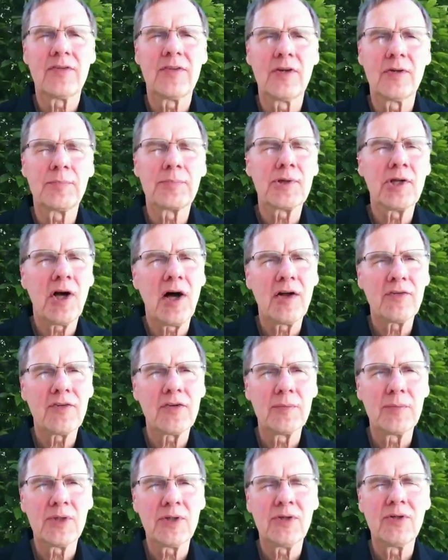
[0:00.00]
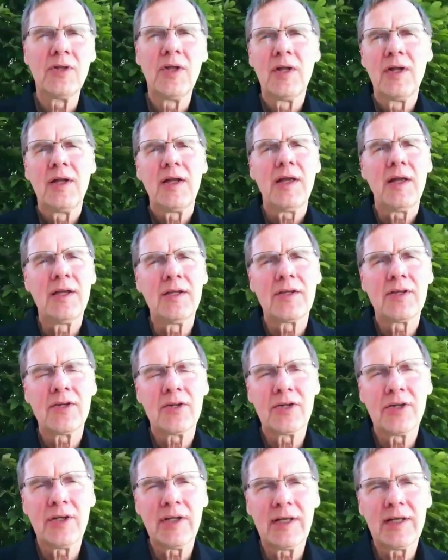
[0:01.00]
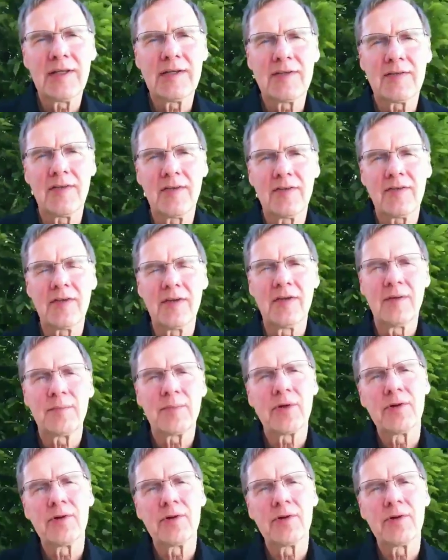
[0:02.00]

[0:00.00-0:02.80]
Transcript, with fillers: They're plausible, internally consistent,